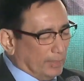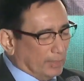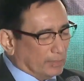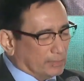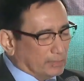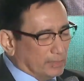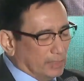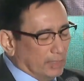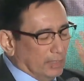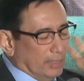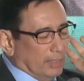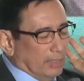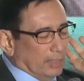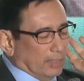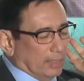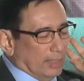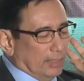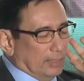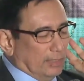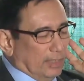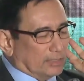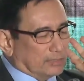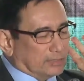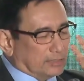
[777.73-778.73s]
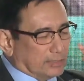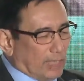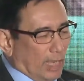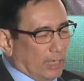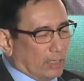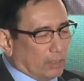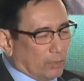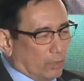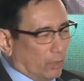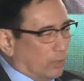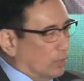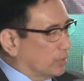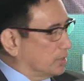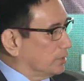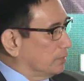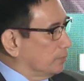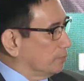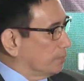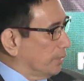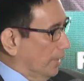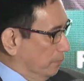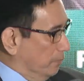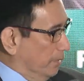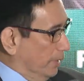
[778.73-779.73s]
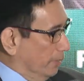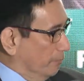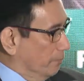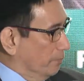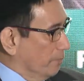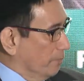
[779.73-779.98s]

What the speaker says: a sunk cost problem.